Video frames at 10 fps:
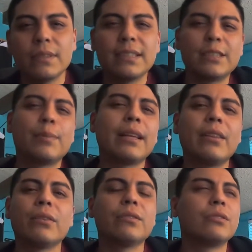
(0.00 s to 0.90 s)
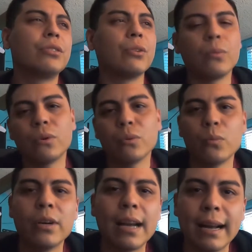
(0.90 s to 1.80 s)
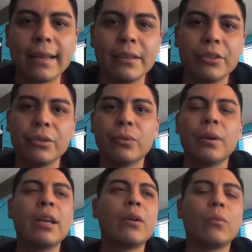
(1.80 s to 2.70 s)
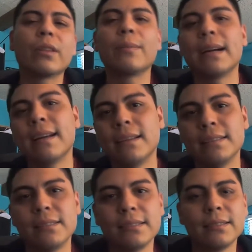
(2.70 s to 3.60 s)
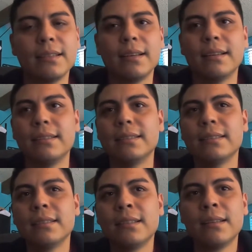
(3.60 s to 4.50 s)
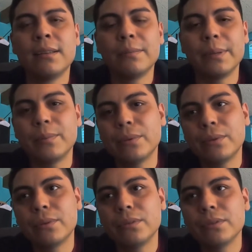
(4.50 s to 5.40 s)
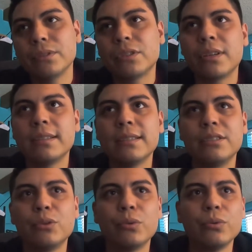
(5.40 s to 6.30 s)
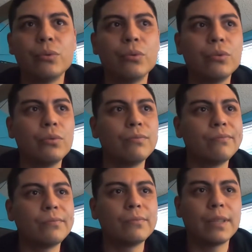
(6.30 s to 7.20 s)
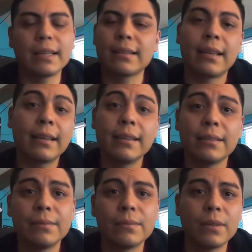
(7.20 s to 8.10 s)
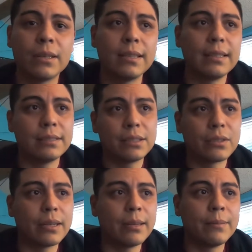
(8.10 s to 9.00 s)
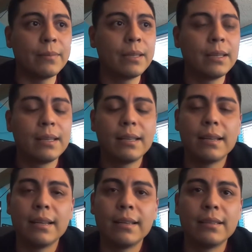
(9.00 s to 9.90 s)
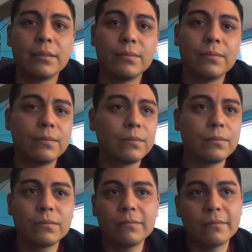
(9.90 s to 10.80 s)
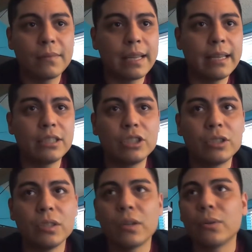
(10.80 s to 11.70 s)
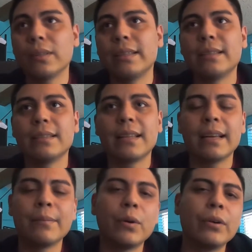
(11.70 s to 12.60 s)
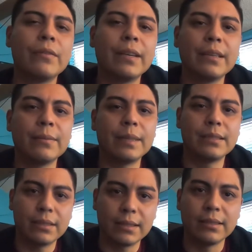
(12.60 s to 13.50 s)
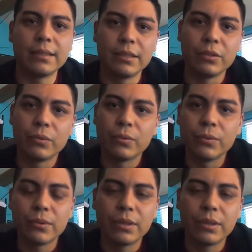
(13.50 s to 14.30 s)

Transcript: display to the world what I can do with my hands. And people started to like it on Instagram, and it slowly motivated me to continue